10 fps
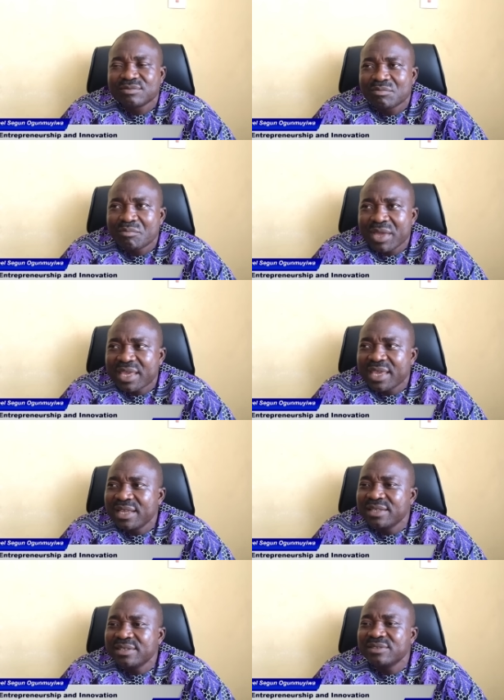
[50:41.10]

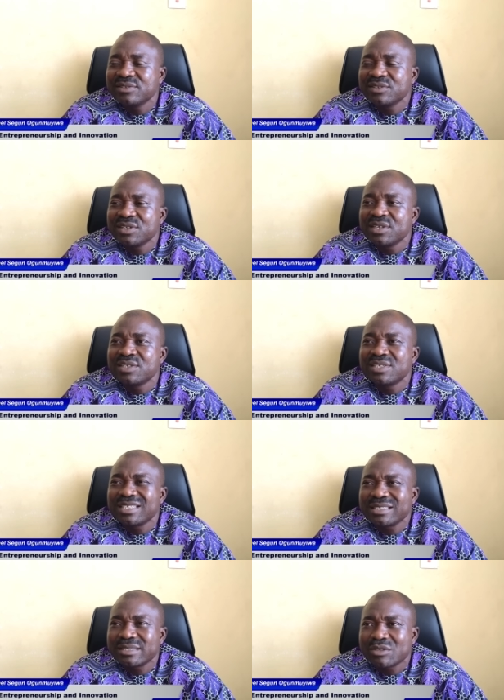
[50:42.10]
making
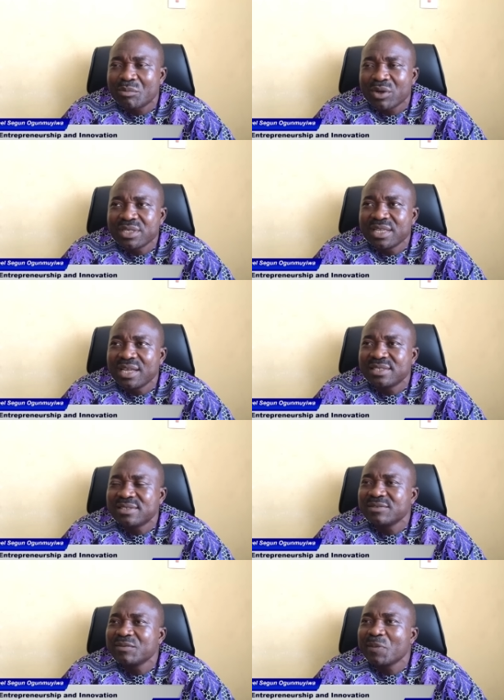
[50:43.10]
his
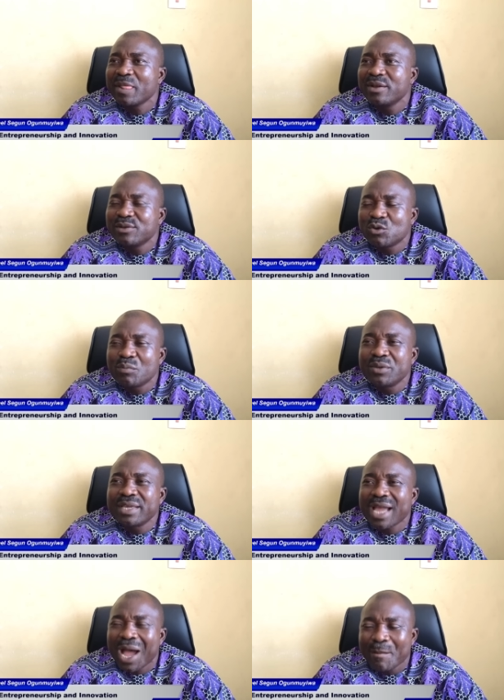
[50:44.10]
subordinates to
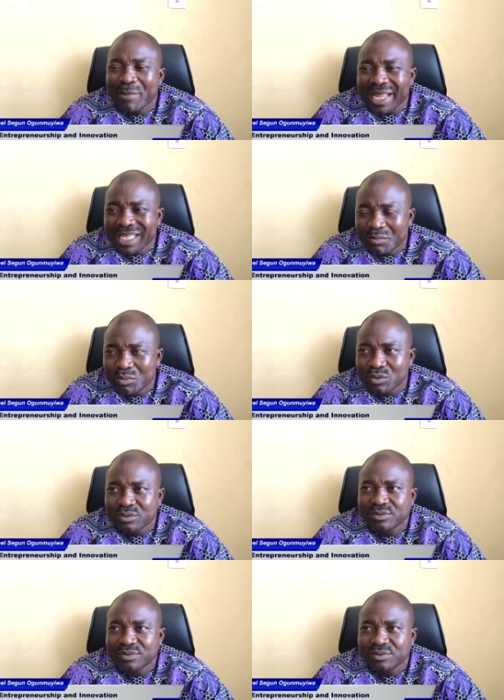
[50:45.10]
be amenable